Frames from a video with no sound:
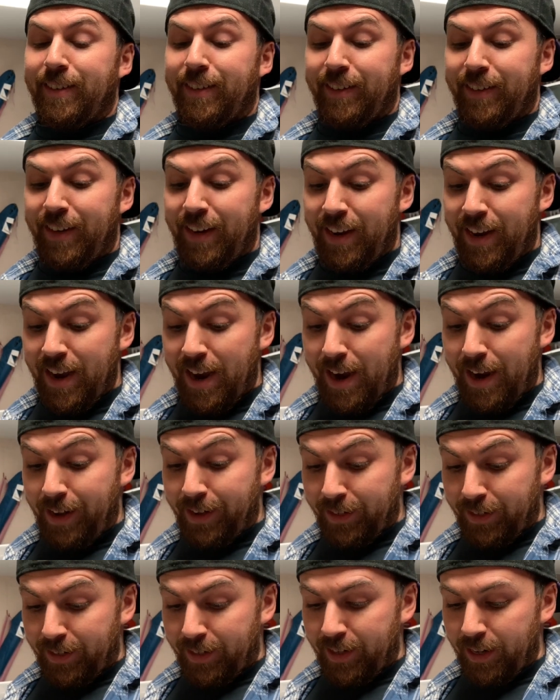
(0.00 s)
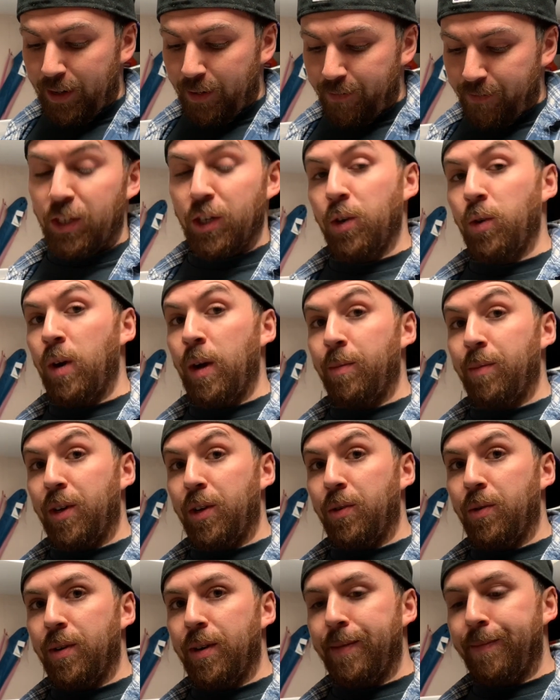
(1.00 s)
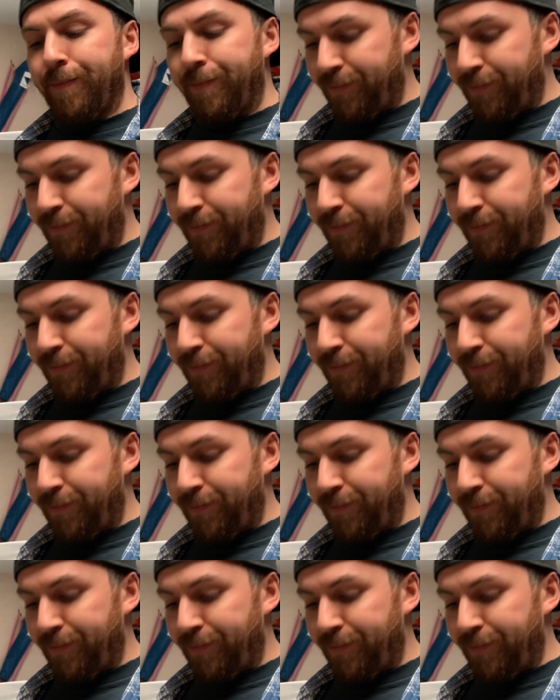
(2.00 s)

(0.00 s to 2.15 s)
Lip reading: Yikes. That's how I'm doing it.